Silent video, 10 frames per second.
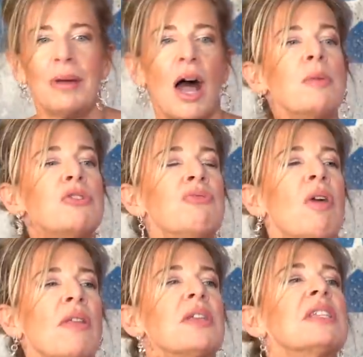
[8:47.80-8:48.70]
I would
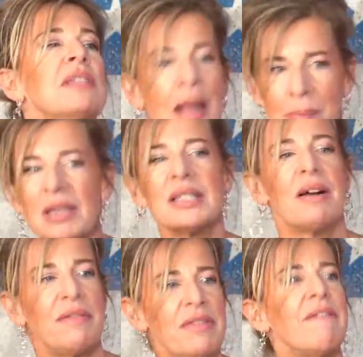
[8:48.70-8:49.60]
rather stab
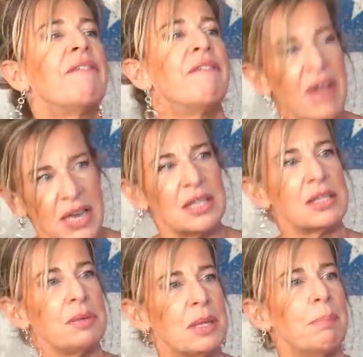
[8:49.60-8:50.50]
myself in the
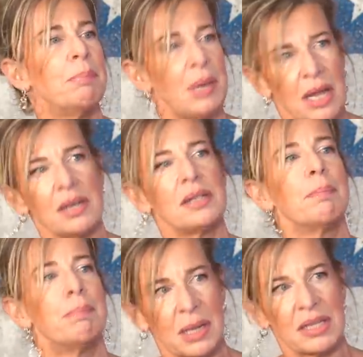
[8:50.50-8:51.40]
face with a blunt
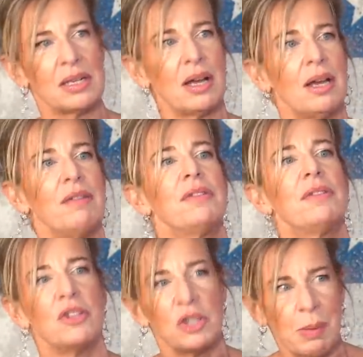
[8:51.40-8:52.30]
butter knife
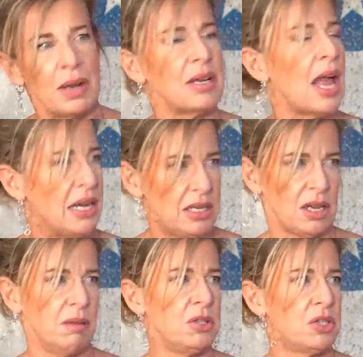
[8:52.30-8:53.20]
than spend any
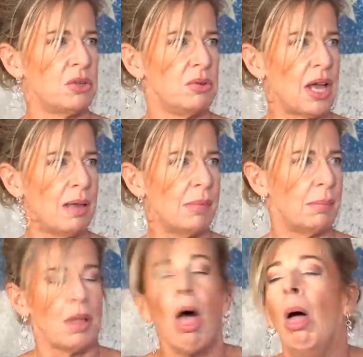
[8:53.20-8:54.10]
time with school gate
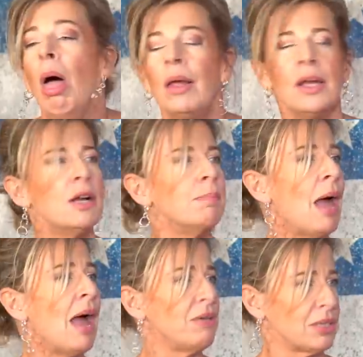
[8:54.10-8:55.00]
mums. Uh,
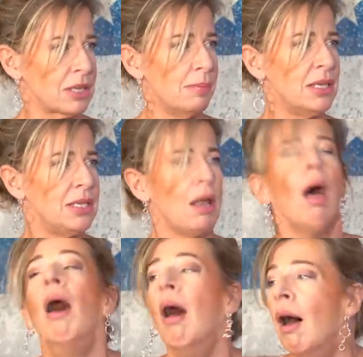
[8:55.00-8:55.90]
parents committee,
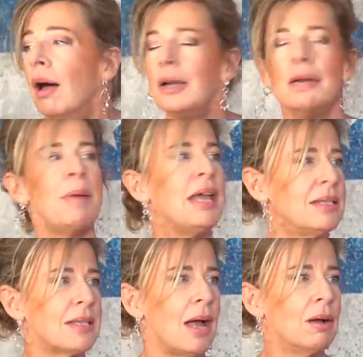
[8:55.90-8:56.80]
uh,
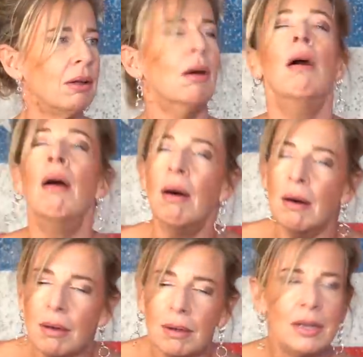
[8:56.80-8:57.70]
bake sale. Uh,
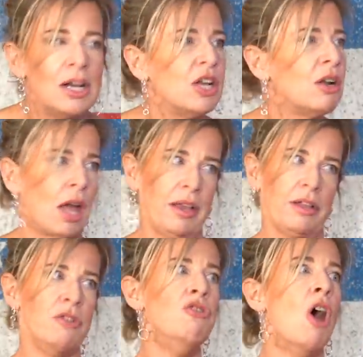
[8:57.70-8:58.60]

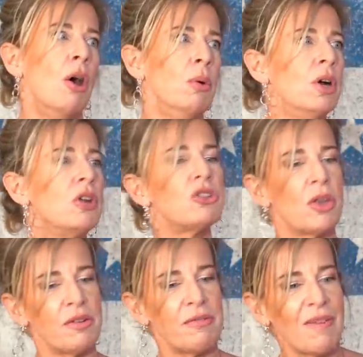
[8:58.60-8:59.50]
like, no.
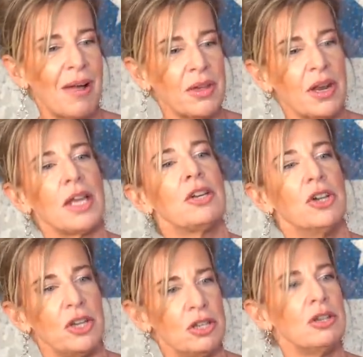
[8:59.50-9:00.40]
So the fact that I
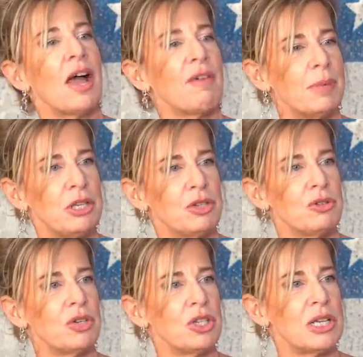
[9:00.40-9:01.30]
couldn't have my
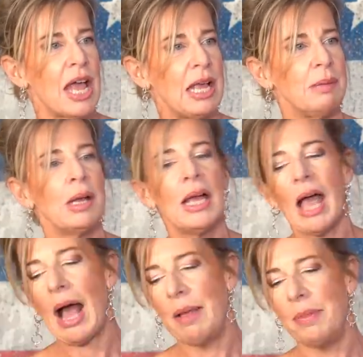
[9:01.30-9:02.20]
children's name
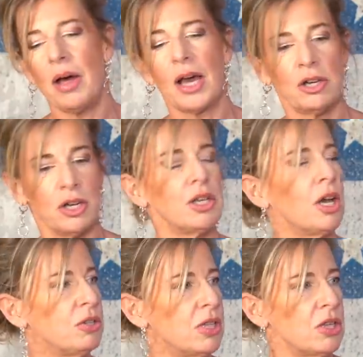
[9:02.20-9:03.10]
and that I couldn't
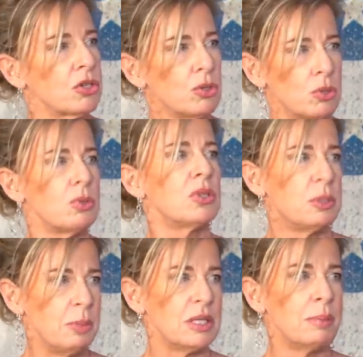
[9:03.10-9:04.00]
go to their schools,
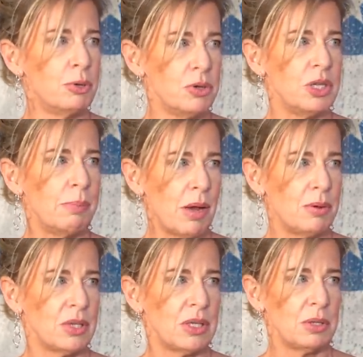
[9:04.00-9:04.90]
there's been some Brucey
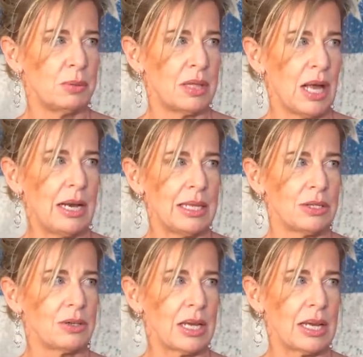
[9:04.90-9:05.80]
bonuses with that.
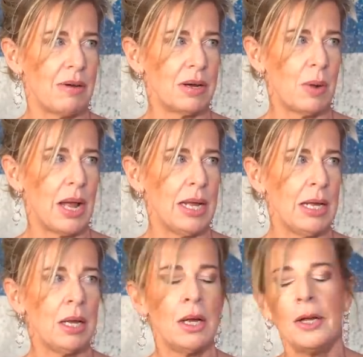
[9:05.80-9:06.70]
Let's not get carried
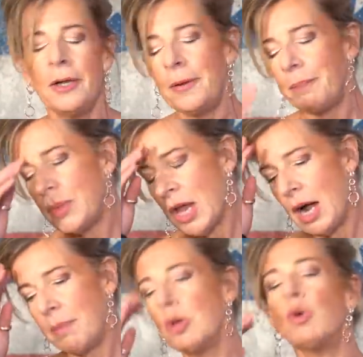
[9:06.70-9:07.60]
away.
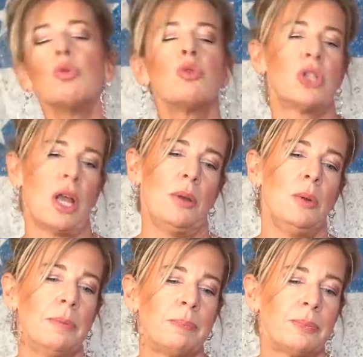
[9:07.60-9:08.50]
Um,
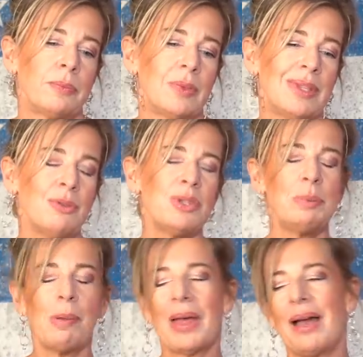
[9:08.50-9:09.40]
also, all
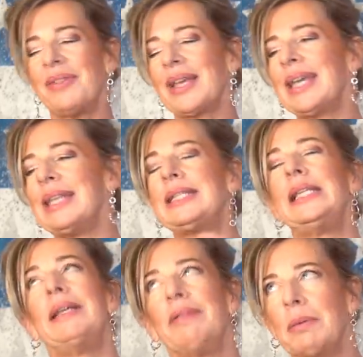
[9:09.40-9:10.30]
these people that have their kids
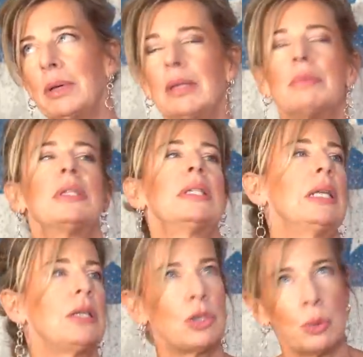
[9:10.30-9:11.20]
living with them
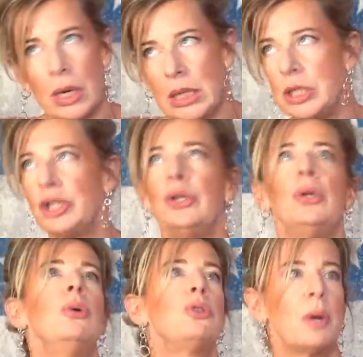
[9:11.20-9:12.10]
still at
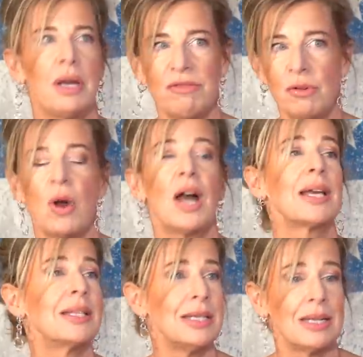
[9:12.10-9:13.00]
22, 24, I
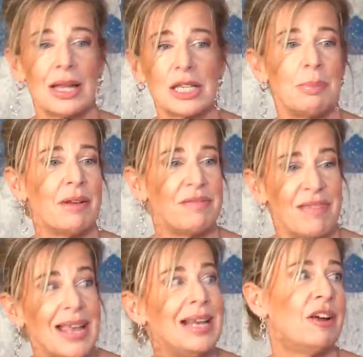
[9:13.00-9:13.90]
consider that to be a
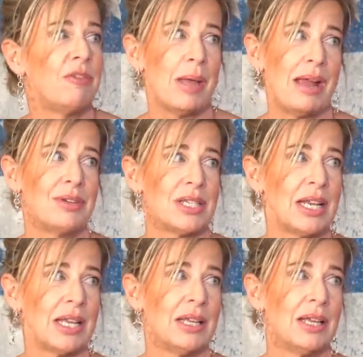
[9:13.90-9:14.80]
failure of
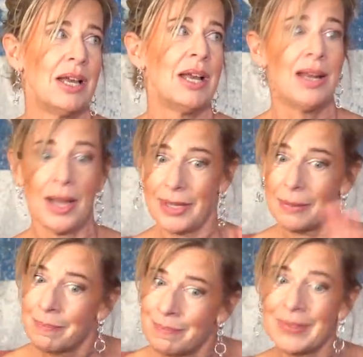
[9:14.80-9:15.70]
parenting.
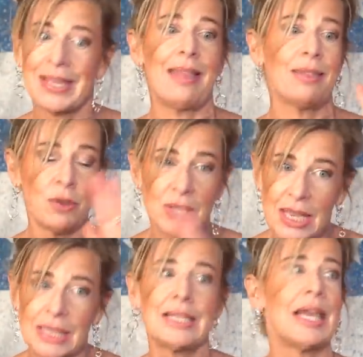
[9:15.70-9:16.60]
Like, Get those
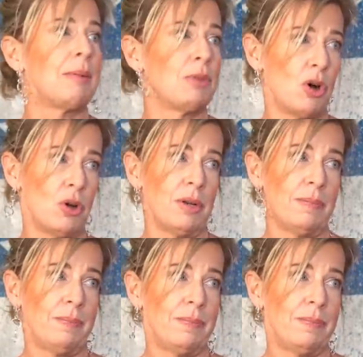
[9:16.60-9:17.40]
kids, get them gone.